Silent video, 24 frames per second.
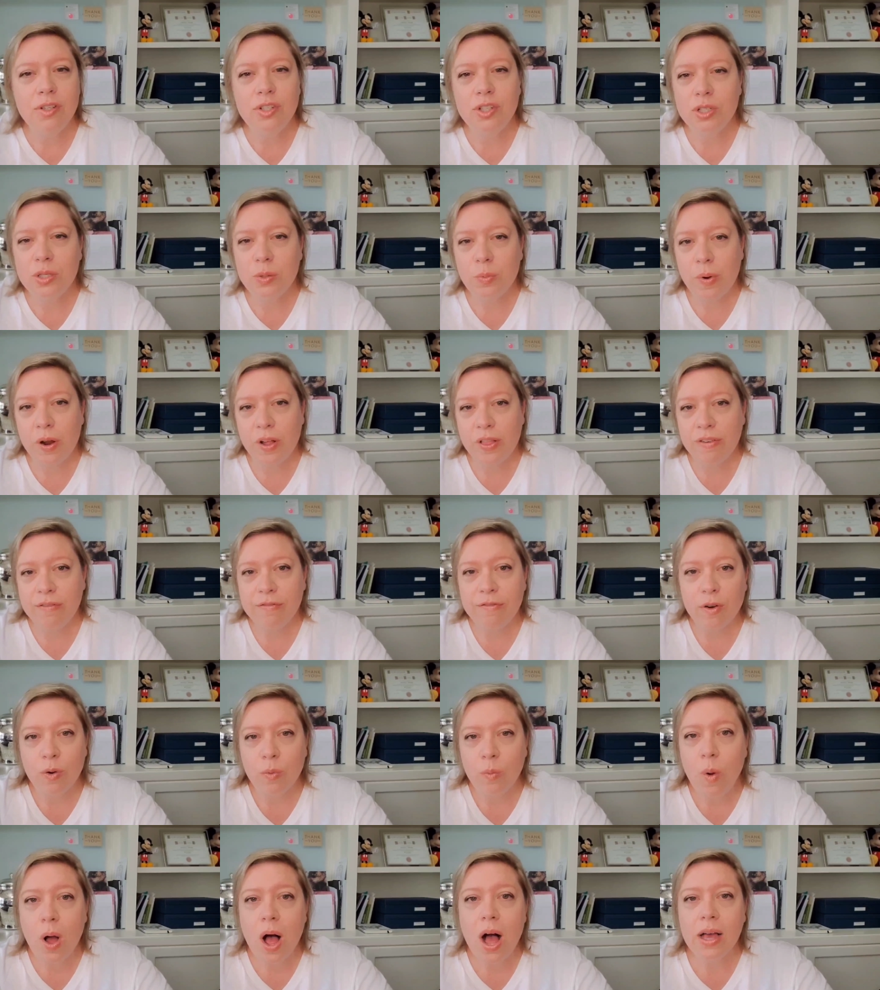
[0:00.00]
Just wear them
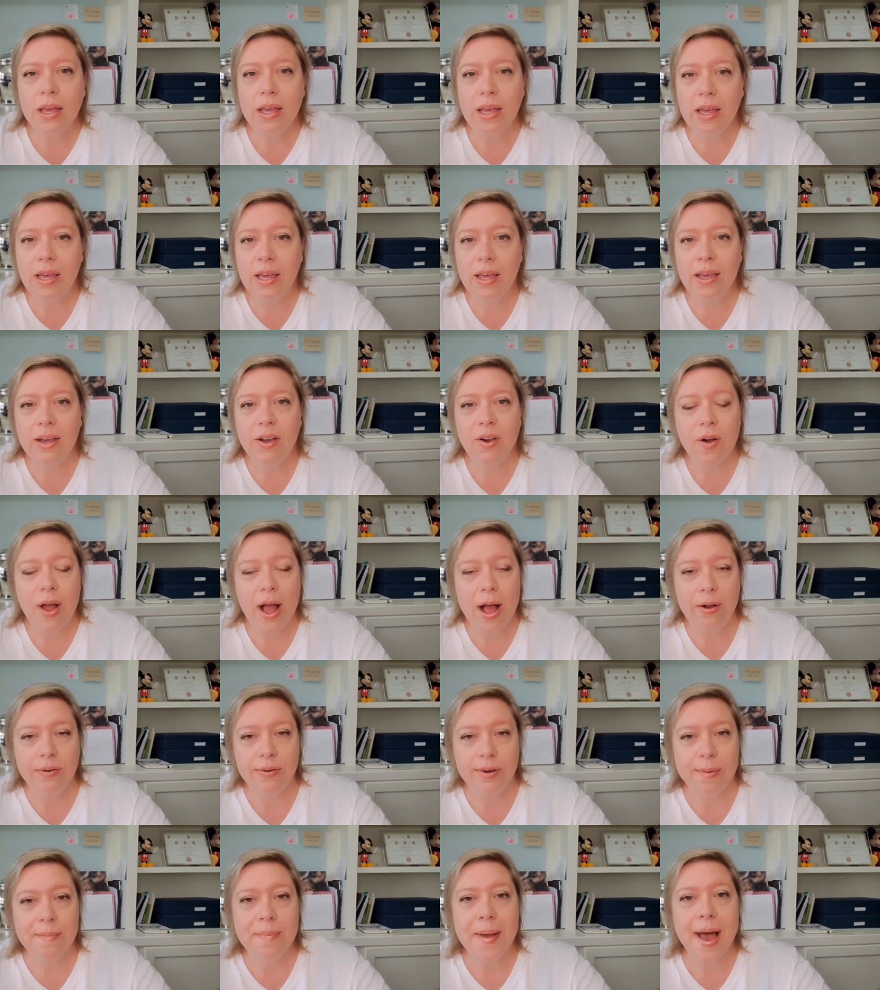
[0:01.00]
for walking or
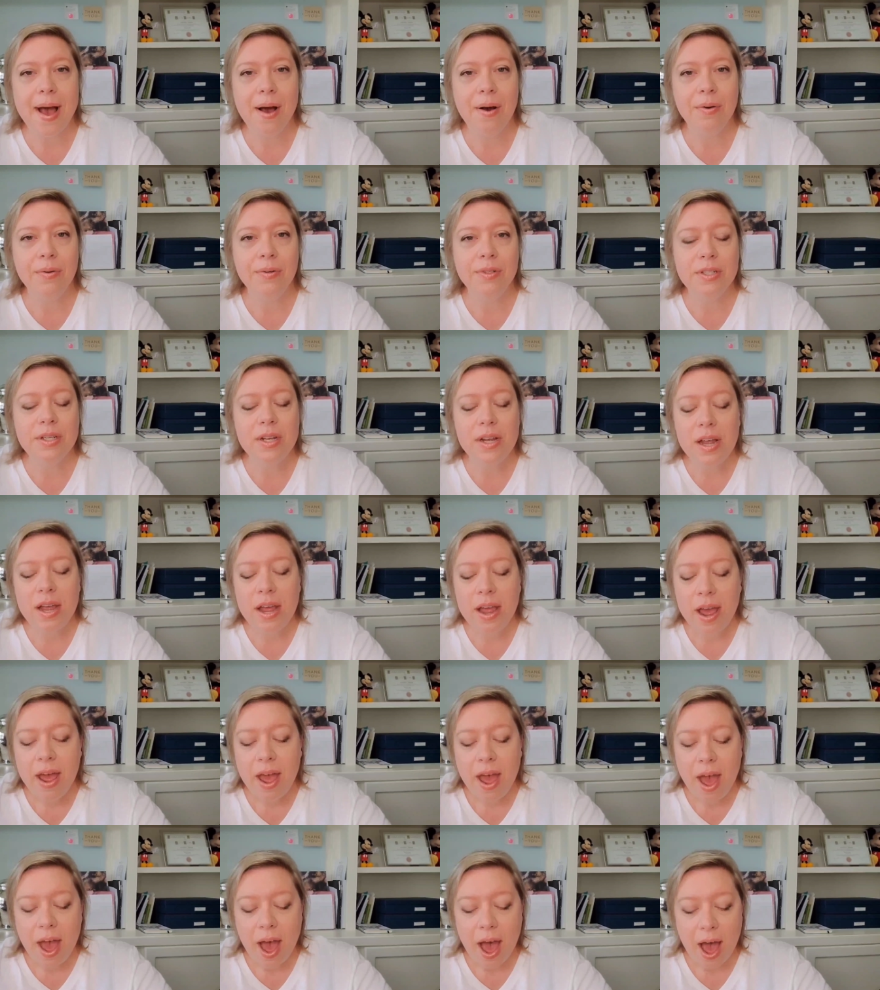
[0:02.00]
out and about.
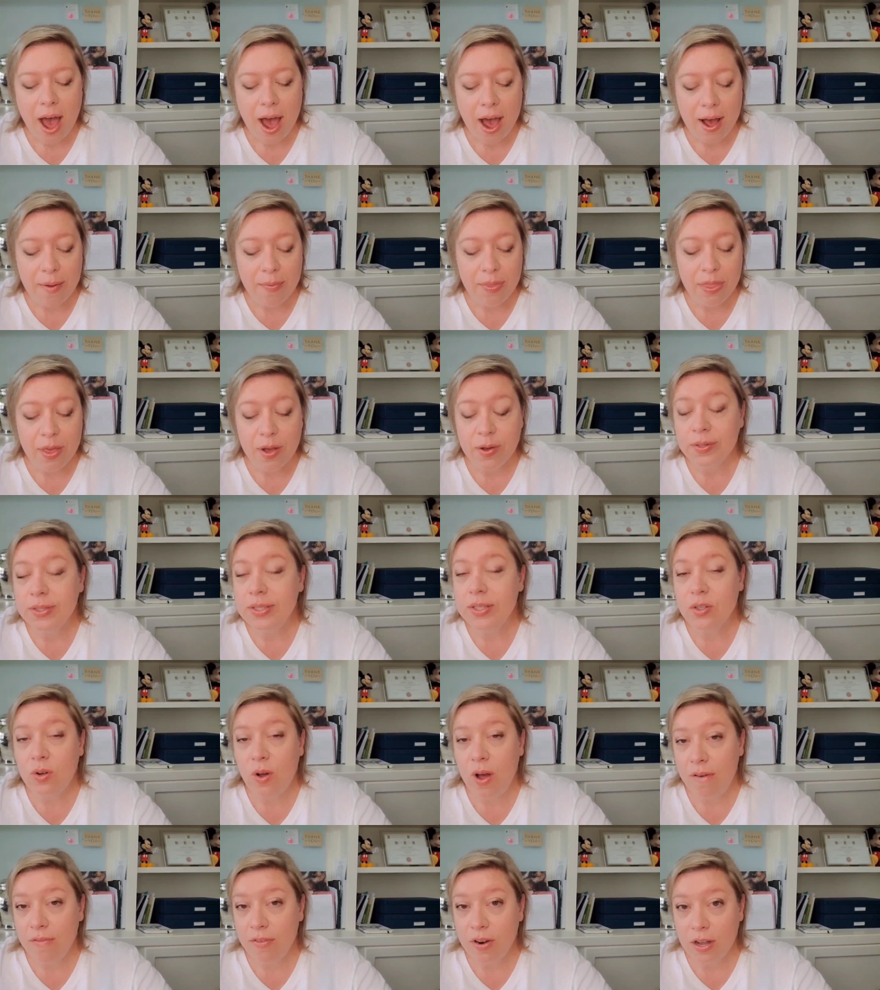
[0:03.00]
Those
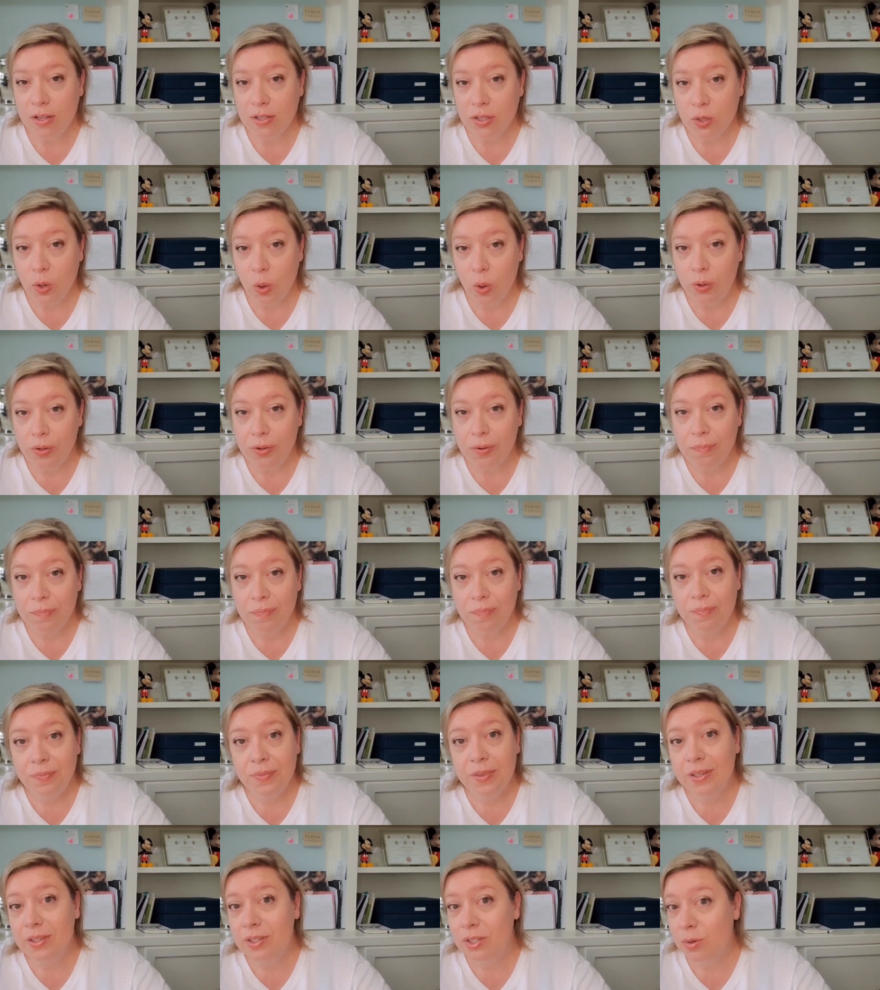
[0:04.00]
still have not sold,
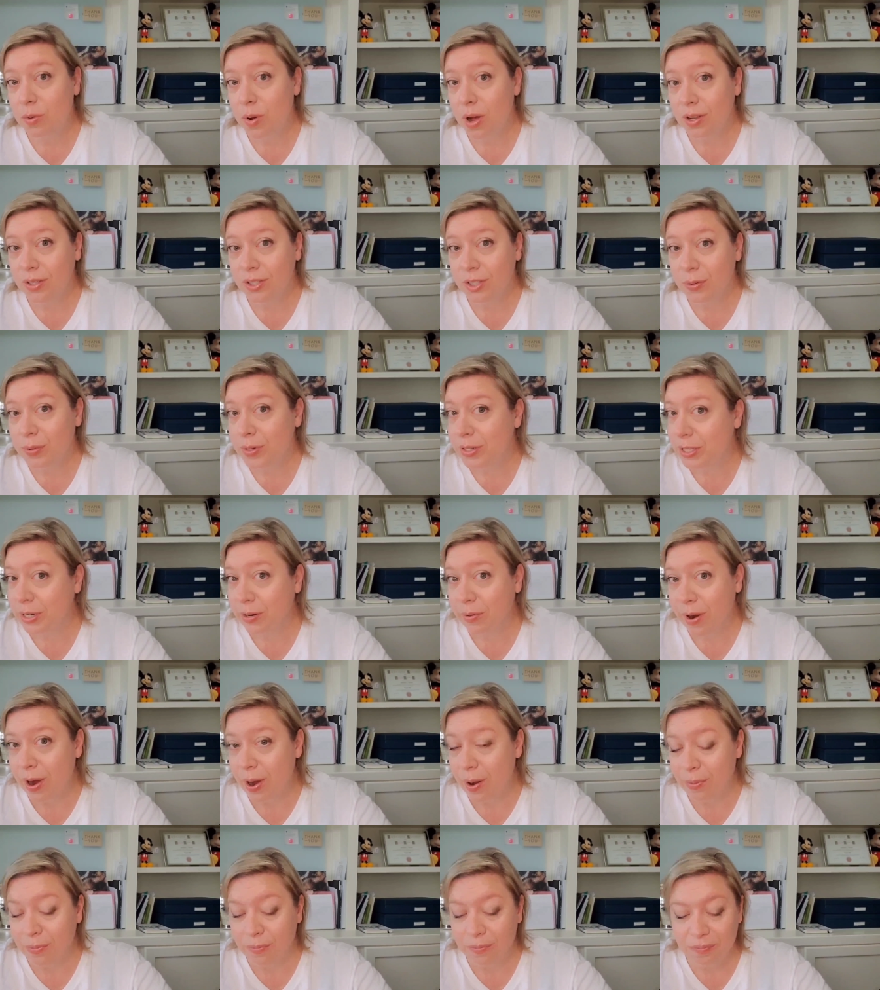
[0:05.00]
so also a
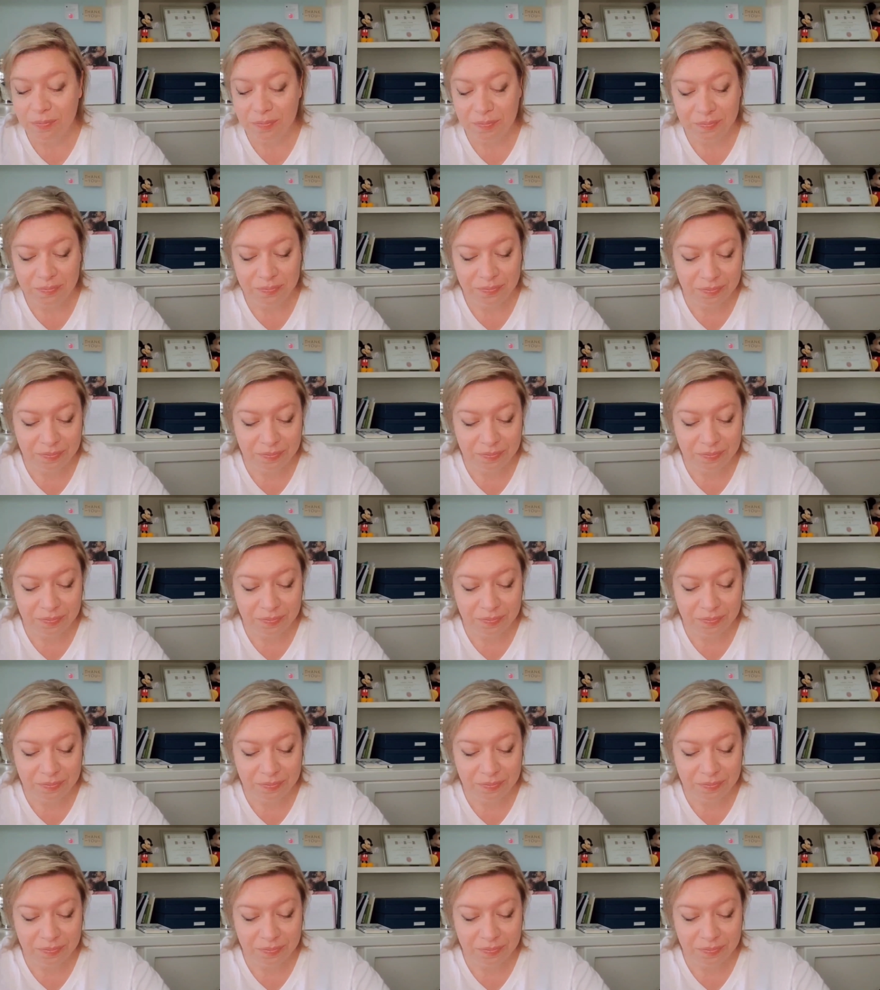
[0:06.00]
zero.